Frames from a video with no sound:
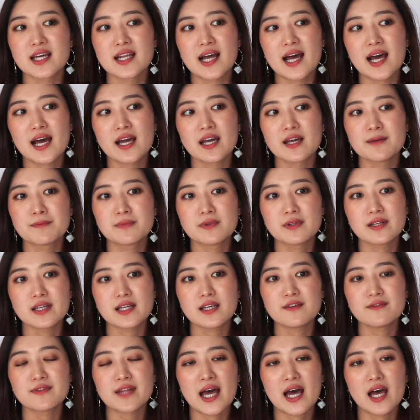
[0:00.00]
and I
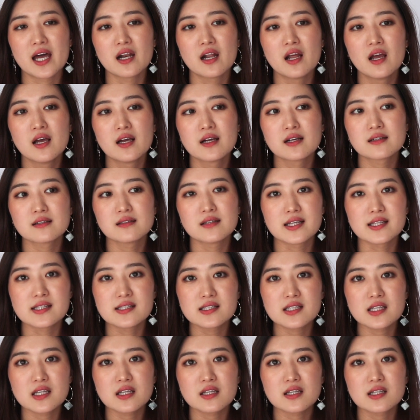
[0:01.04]
believe that
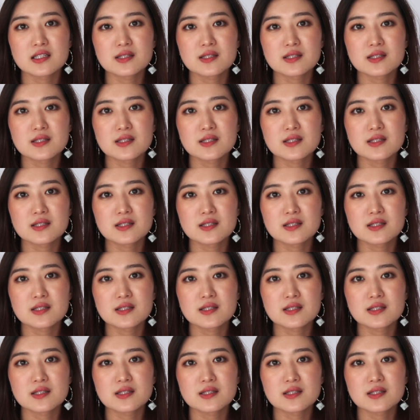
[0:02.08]
cleansing